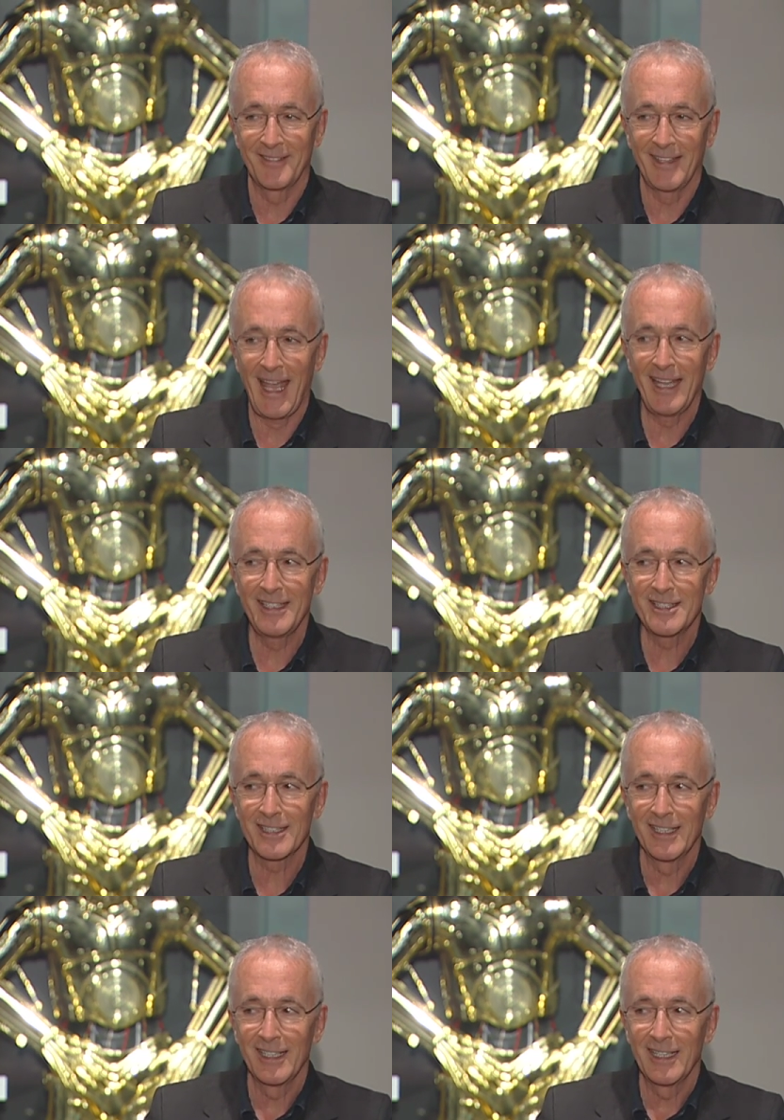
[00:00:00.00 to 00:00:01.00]
And
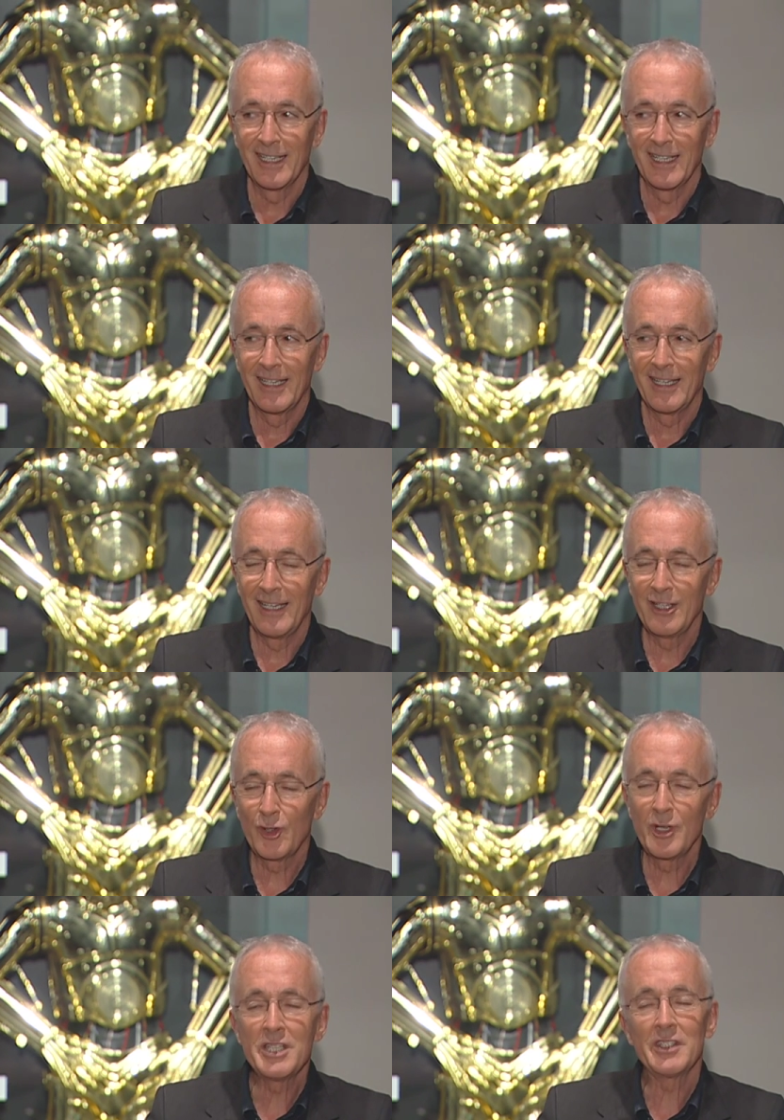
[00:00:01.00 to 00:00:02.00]

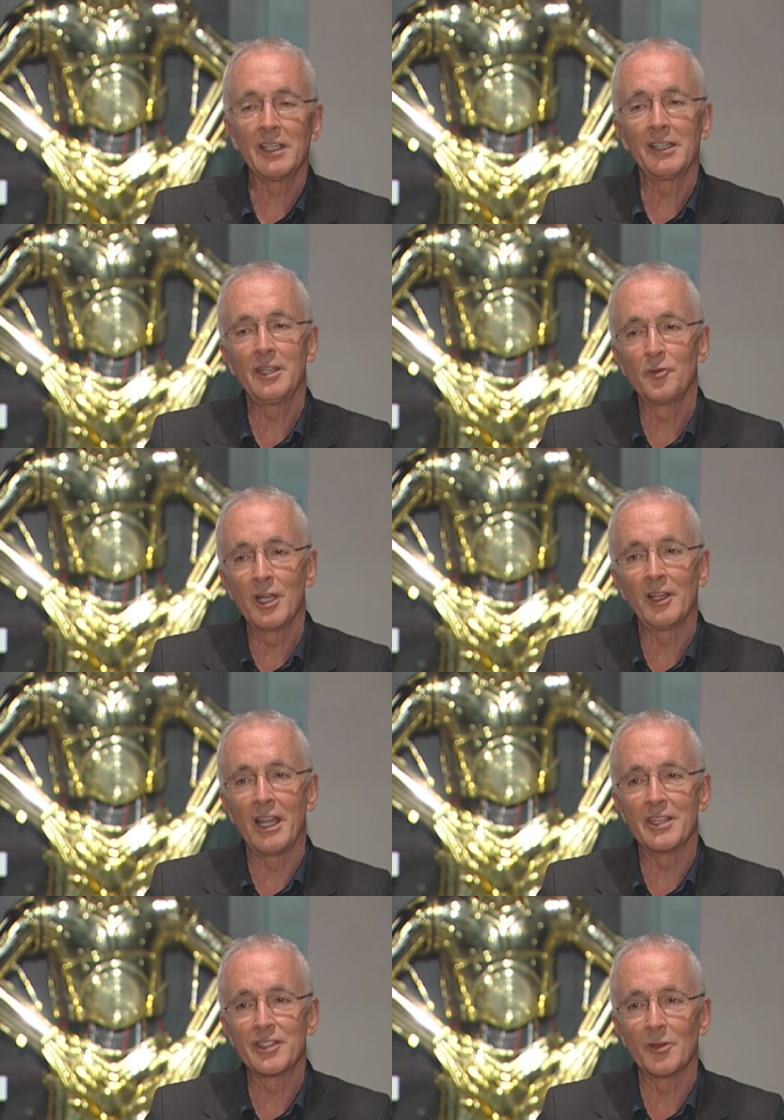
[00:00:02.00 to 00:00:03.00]
increasingly
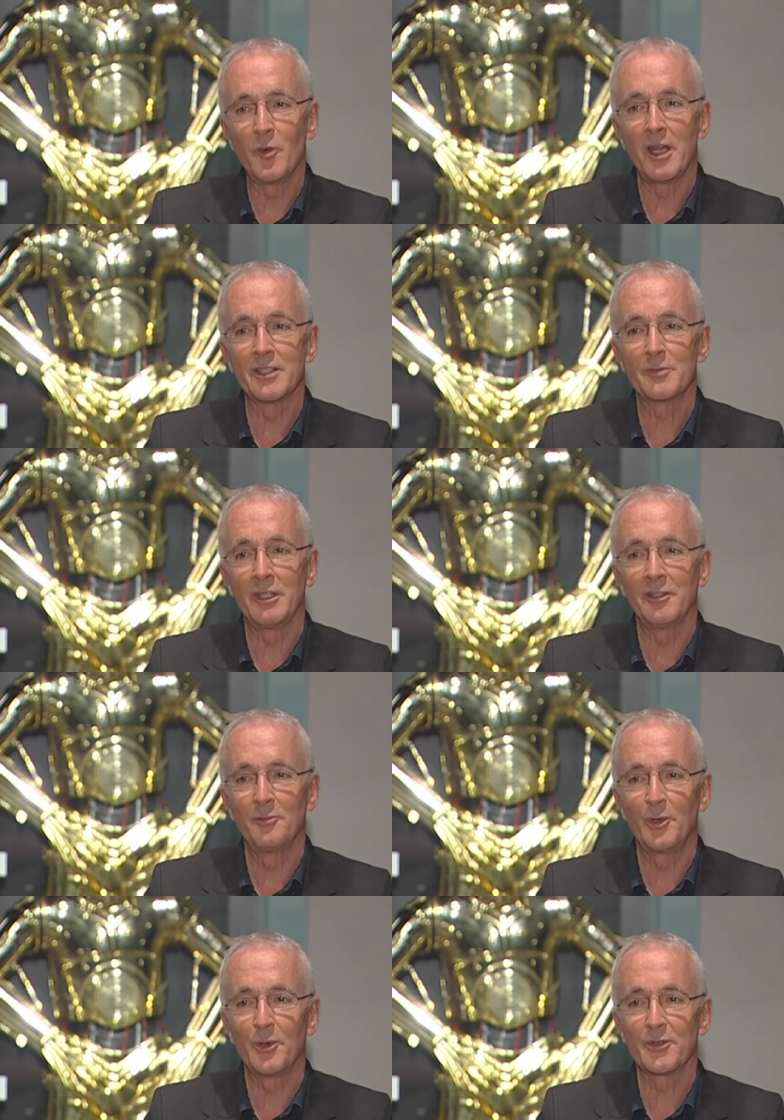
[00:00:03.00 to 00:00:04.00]
realizing why it's been
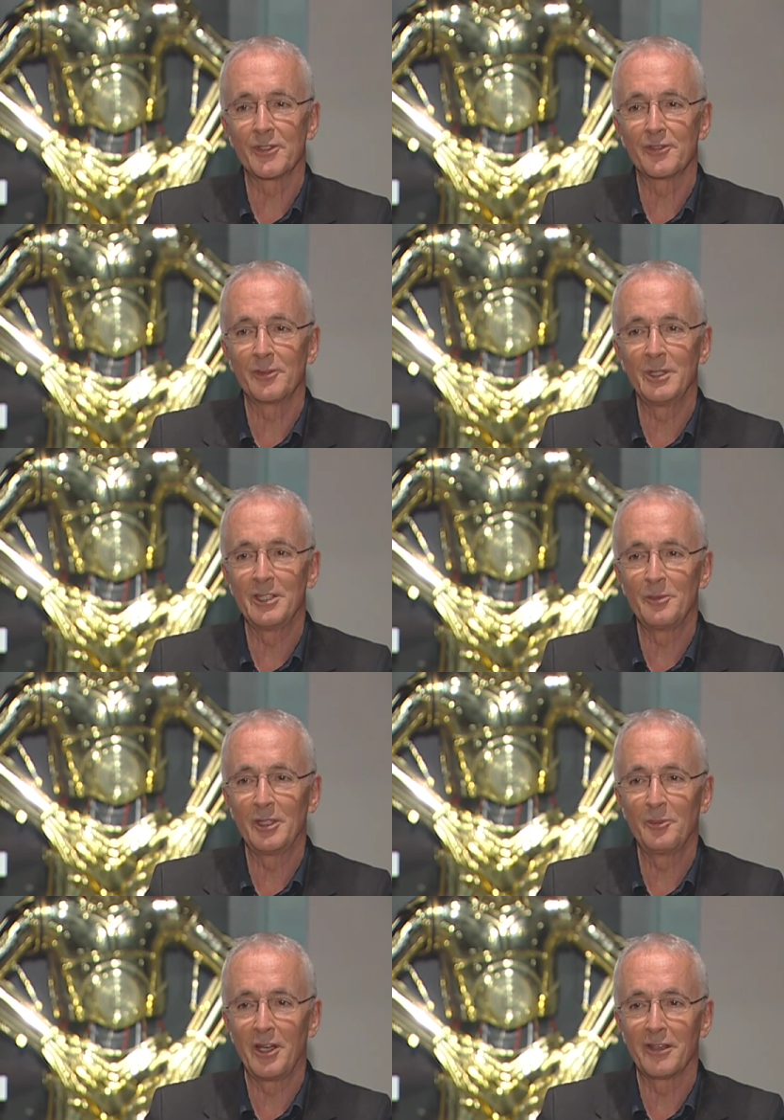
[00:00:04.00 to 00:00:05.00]
important for me to be a
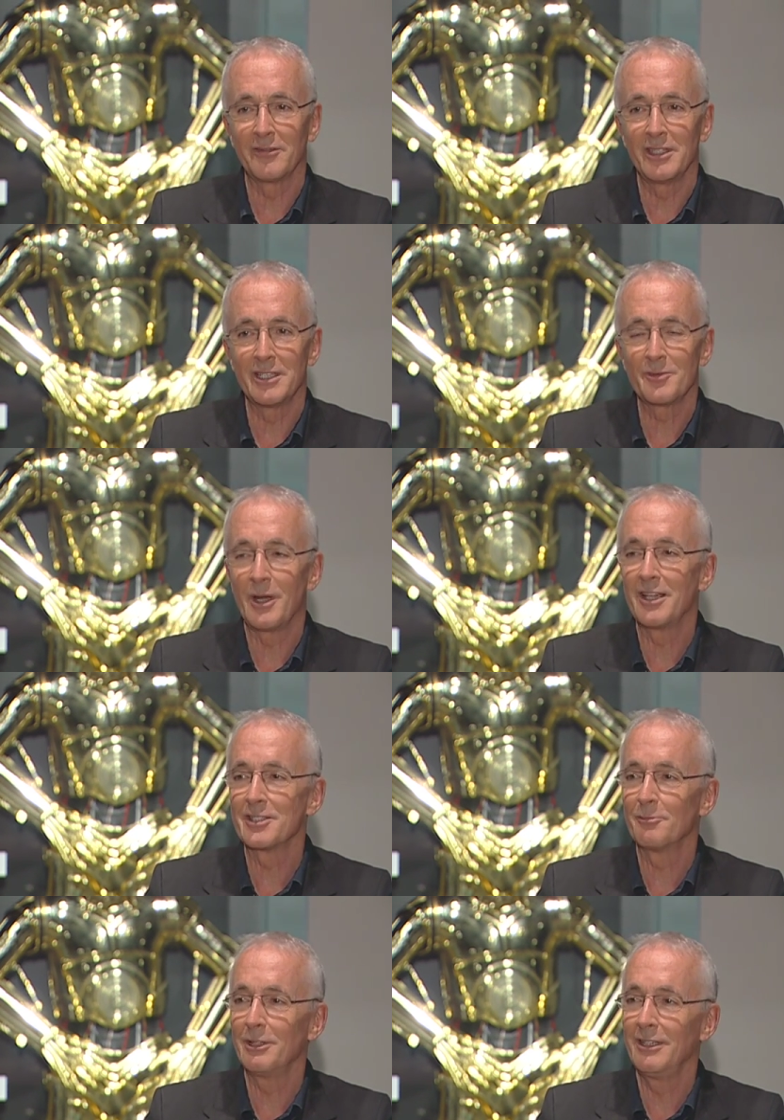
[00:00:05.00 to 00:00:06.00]
part of this, why it's
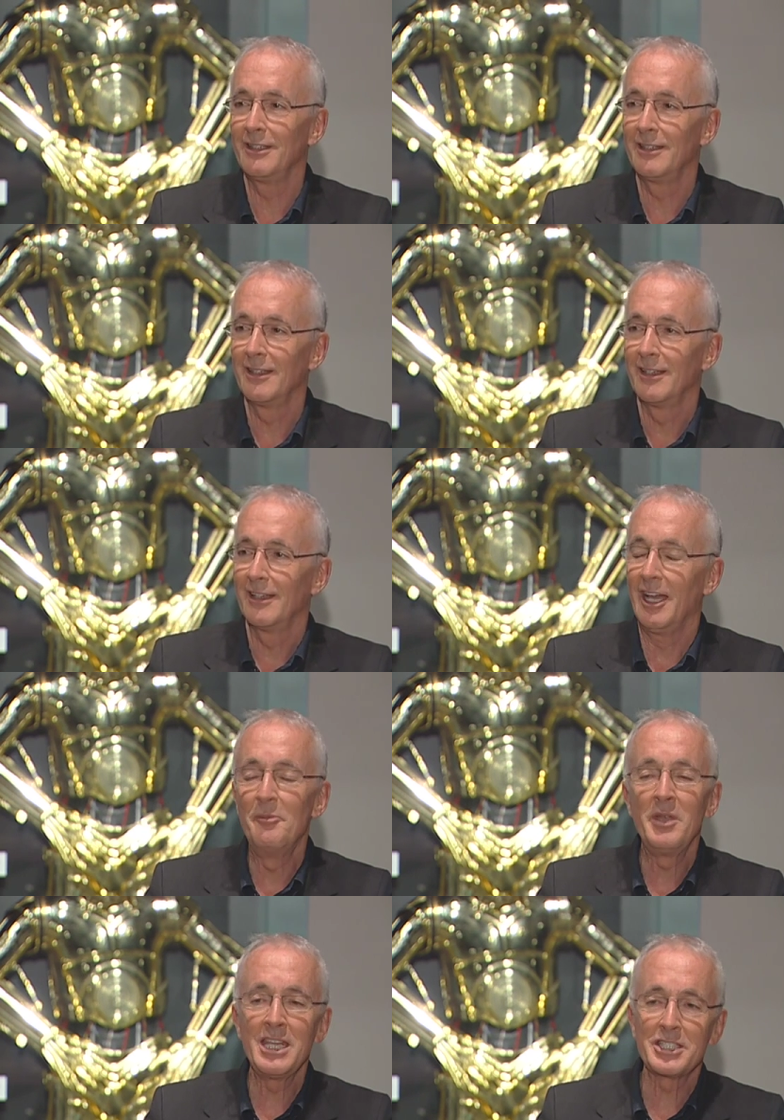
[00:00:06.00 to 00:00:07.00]
been
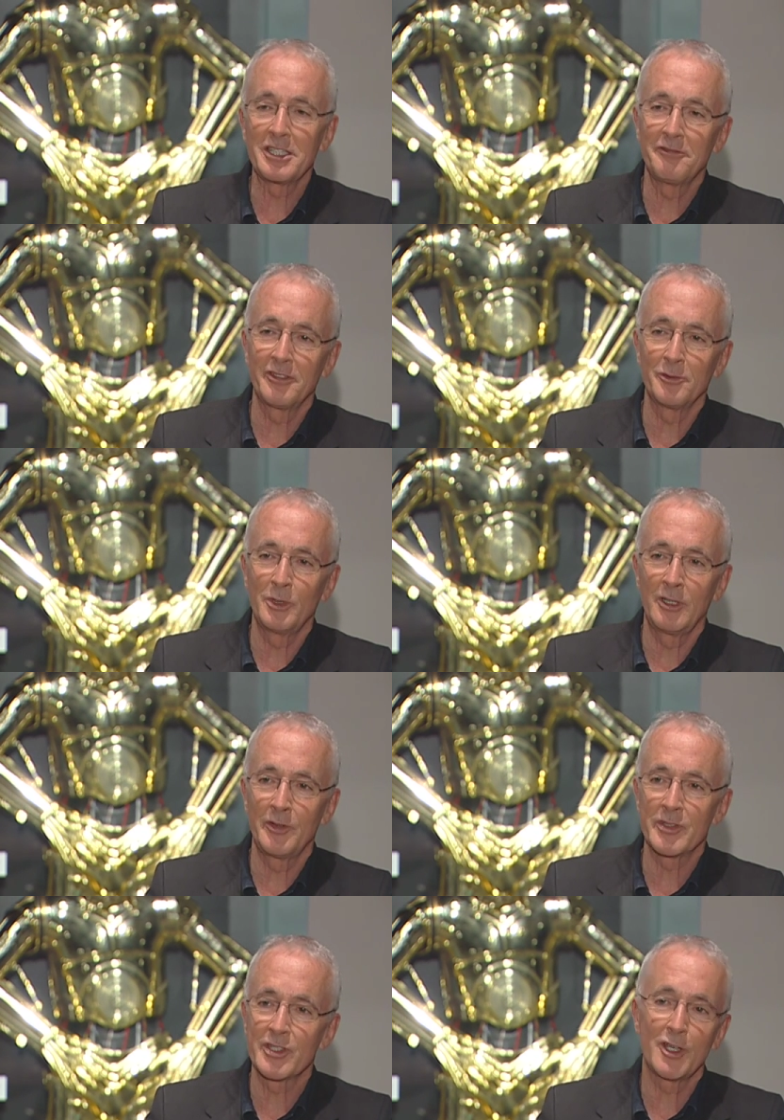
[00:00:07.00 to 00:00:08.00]
amazing for the world
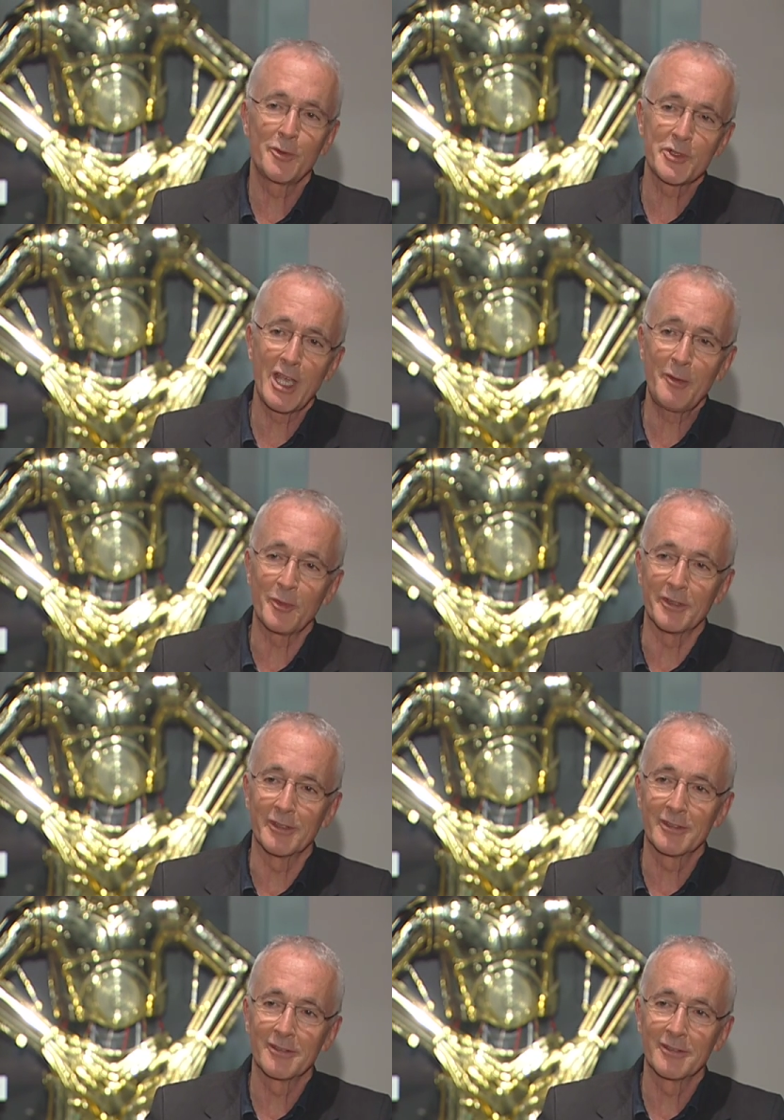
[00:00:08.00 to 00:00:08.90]
that Star Wars happened.